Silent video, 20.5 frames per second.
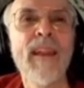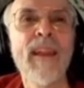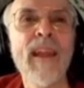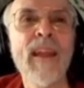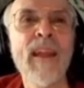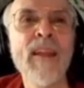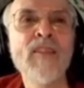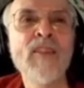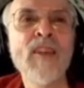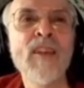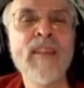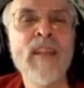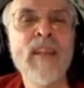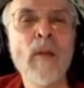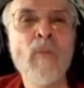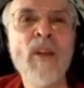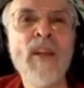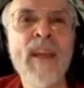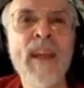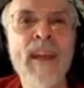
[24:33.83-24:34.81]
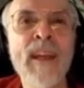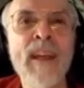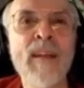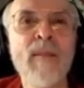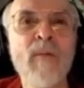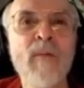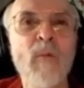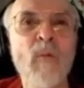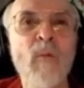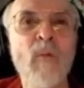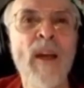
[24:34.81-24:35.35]
It's
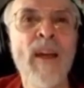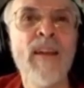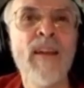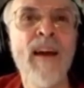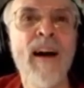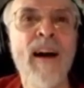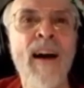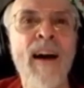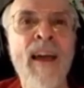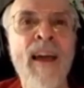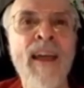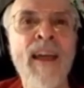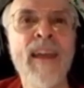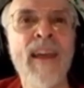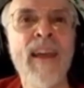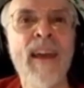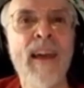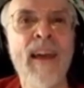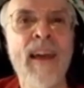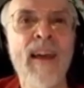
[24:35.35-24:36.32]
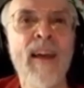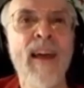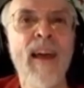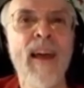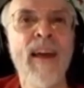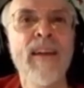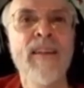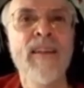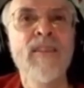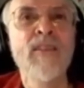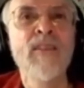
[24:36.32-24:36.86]
intimidating when I,
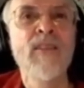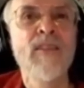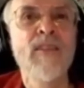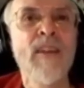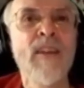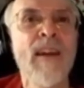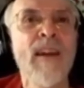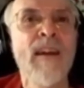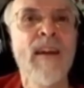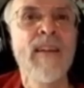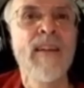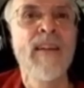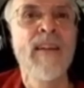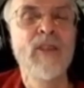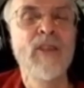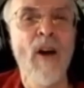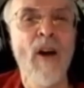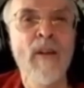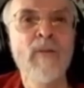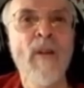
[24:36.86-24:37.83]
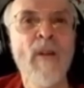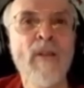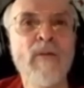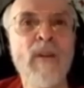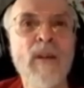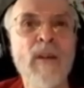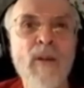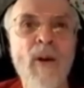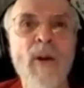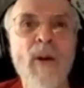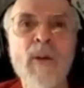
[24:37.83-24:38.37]
as Don
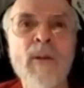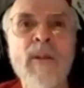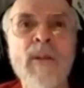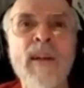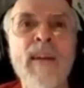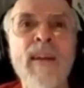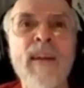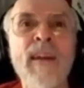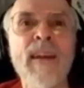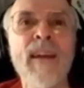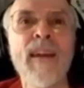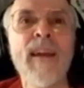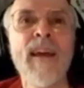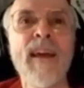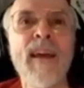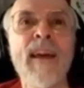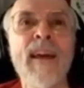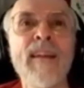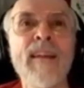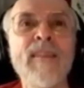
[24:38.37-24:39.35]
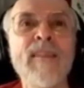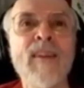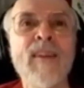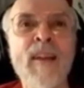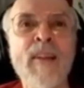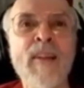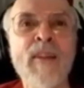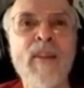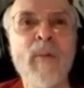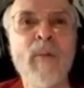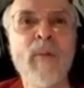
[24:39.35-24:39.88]
Rodrigo,
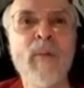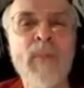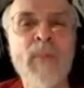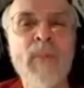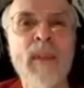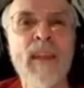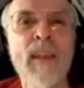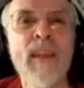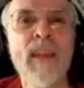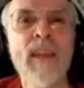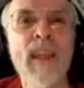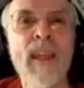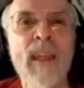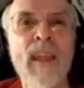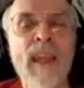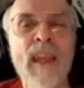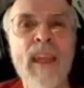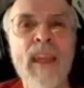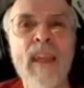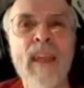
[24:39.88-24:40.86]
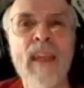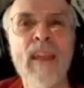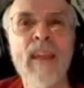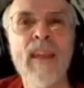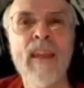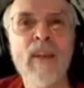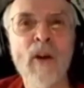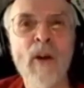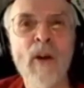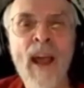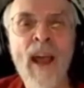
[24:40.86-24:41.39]
tell them,
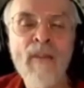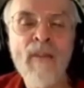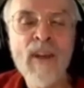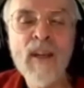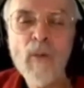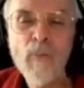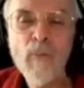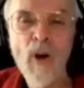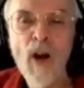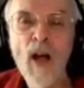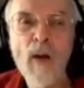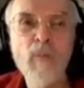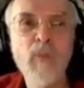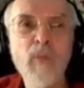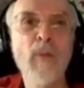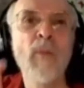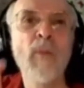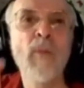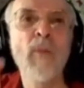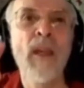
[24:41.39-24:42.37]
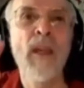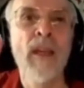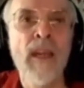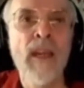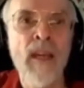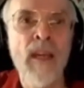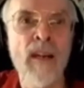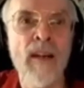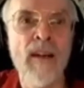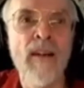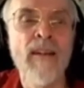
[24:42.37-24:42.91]
you're having a problem
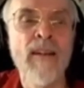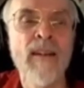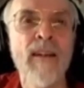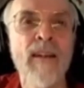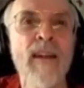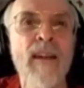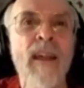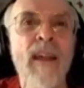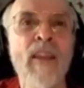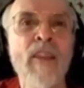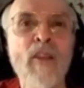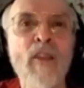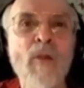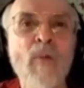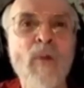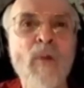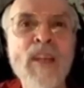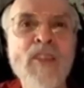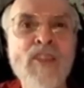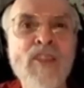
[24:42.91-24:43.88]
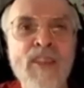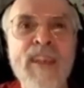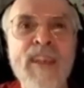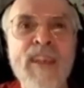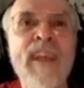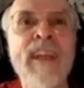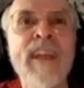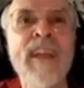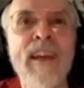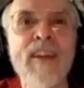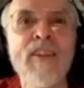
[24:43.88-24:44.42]
here, and the reason
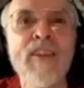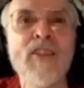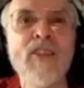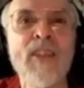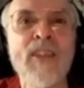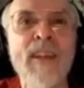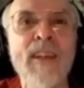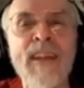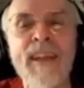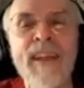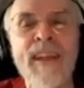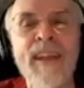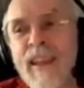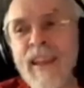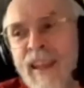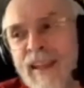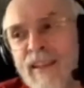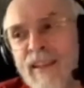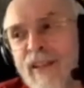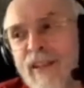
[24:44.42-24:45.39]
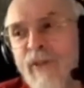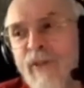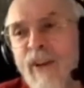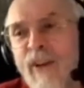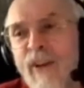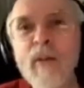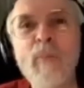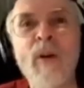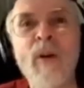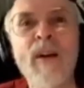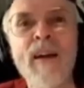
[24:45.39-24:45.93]
is, and then
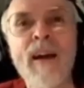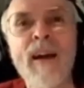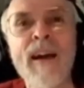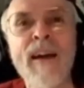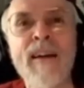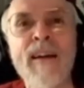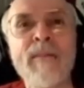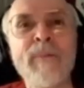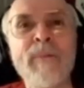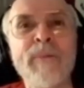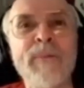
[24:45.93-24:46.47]
develop a